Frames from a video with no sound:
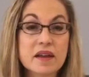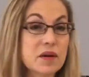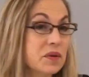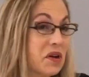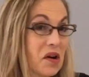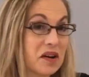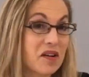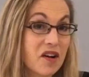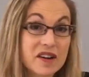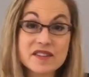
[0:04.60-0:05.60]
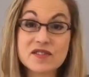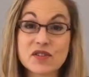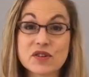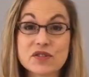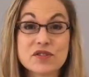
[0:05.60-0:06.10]
Here we are on
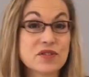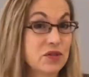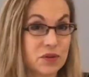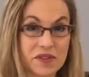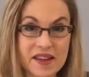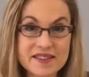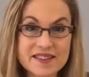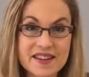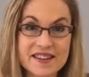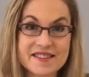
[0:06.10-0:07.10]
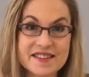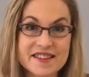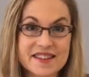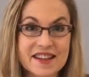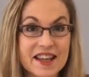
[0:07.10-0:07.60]
August 1st,
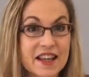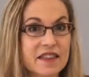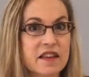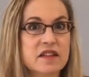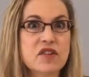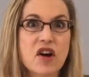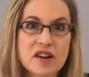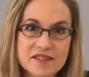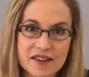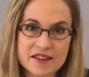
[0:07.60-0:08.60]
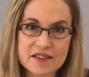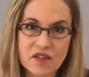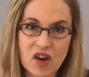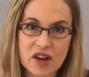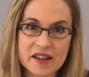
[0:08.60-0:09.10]
2018 in the dog days
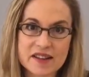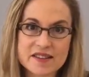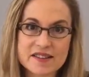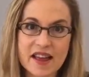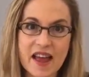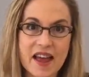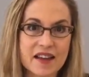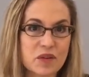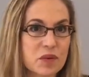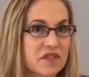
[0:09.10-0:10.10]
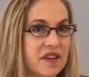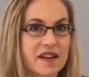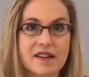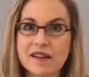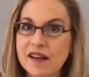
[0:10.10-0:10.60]
of August and we've
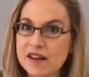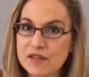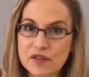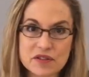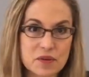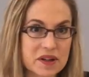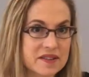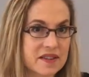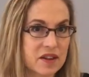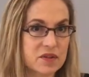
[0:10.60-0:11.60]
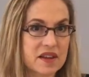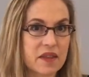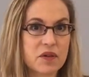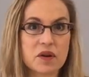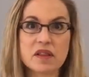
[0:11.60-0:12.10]
got a lot of frustrated sellers
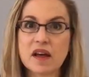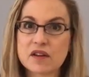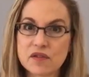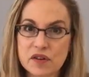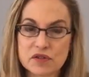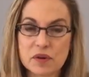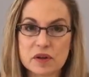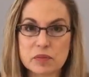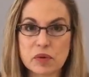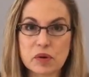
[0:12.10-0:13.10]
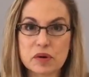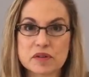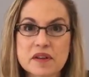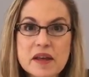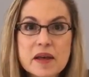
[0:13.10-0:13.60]
out there, a lot of frustrated
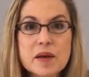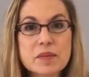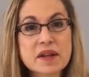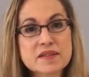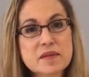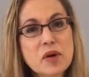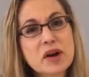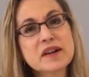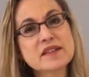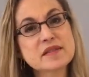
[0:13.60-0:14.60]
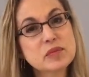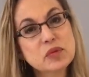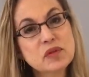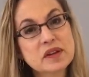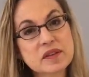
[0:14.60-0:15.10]
brokers because the market isn't
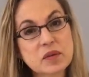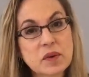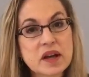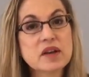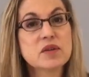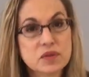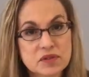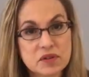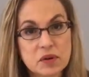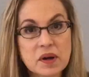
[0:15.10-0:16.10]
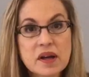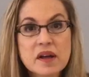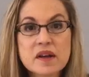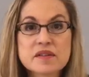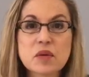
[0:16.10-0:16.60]
moving in the way it used to.
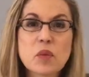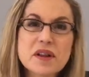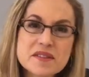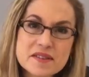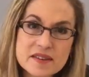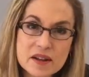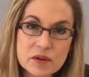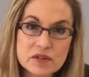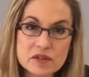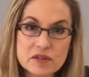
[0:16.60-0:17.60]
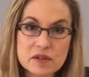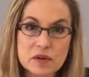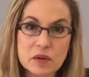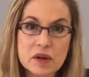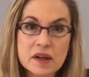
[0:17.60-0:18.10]
So what's a seller to
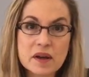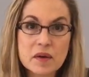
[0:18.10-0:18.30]
do?